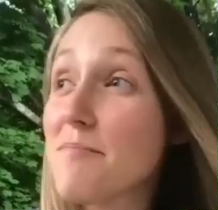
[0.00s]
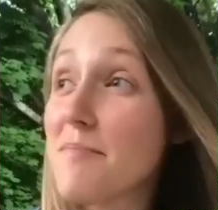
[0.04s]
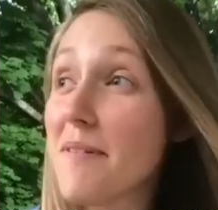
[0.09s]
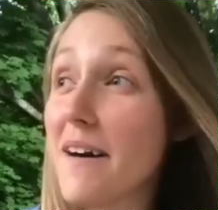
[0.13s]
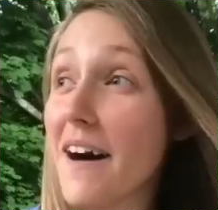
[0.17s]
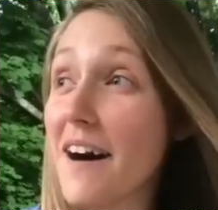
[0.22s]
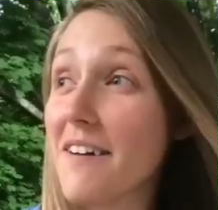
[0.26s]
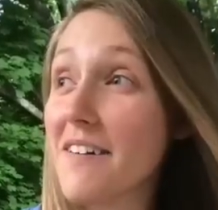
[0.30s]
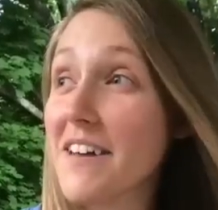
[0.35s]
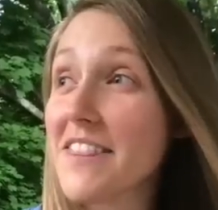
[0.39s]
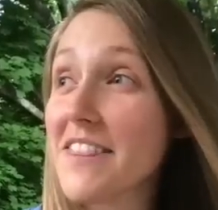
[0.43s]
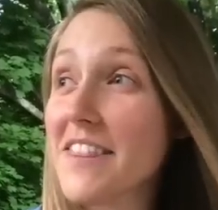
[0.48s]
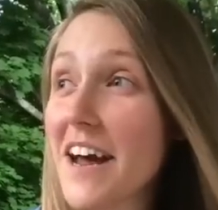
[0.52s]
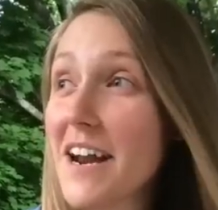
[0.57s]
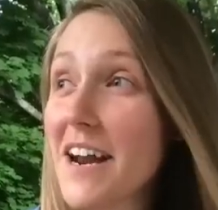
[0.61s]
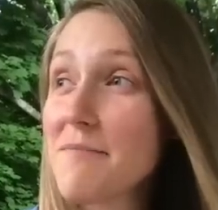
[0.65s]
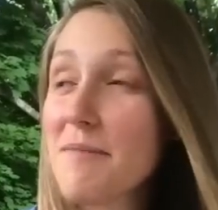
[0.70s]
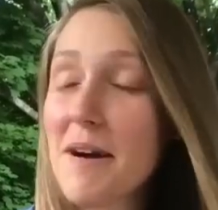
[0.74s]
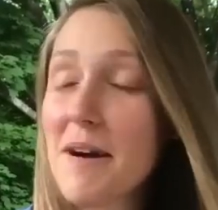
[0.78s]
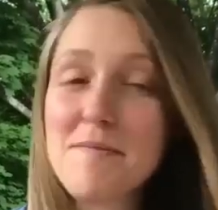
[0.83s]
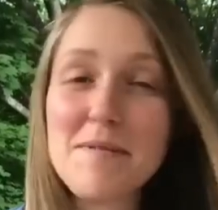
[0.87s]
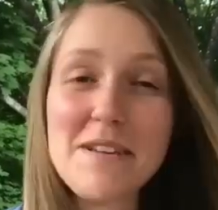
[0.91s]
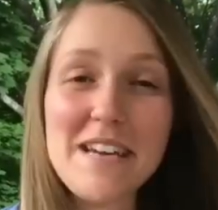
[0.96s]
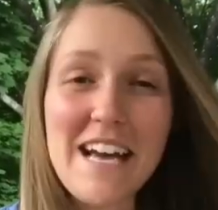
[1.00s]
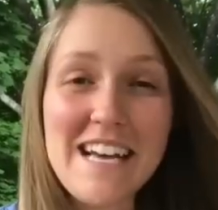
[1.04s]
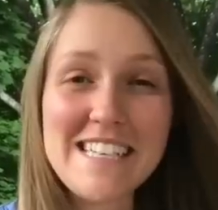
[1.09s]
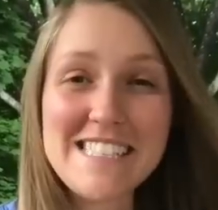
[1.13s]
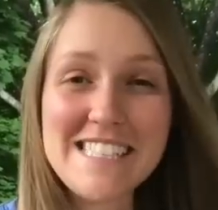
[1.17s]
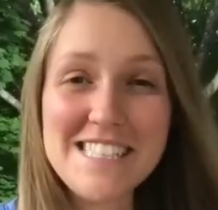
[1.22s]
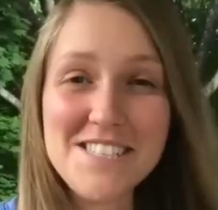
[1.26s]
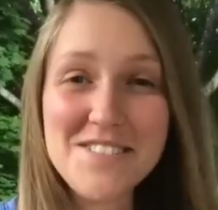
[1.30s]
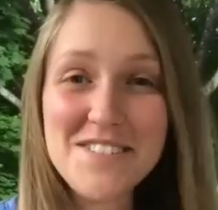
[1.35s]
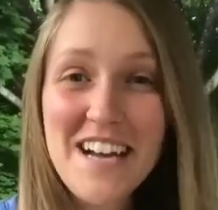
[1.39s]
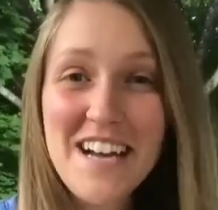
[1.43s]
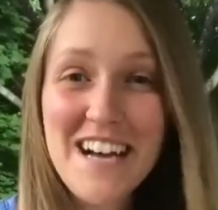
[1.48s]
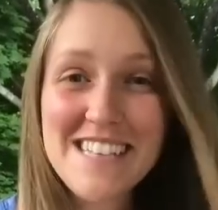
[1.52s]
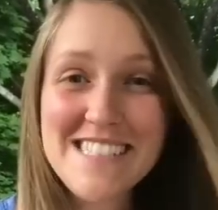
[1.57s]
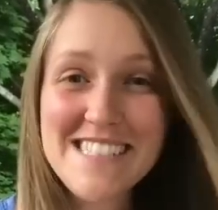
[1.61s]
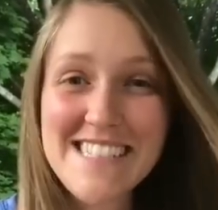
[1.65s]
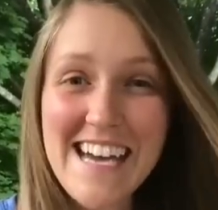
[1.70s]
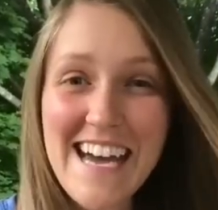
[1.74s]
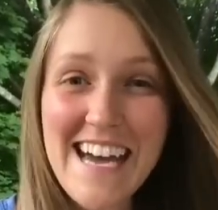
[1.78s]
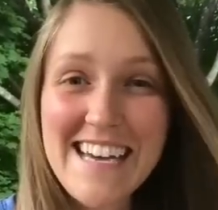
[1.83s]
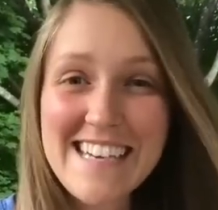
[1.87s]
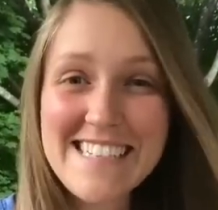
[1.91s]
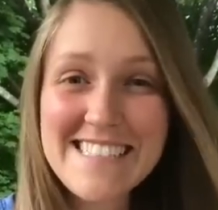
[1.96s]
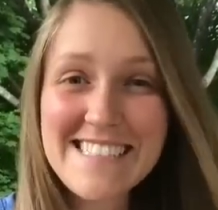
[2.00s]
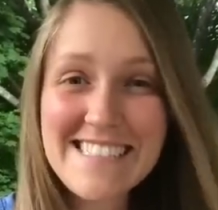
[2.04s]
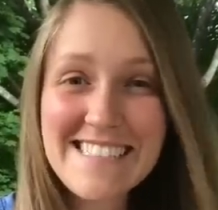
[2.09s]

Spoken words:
But we thought it might be nice to do it outside.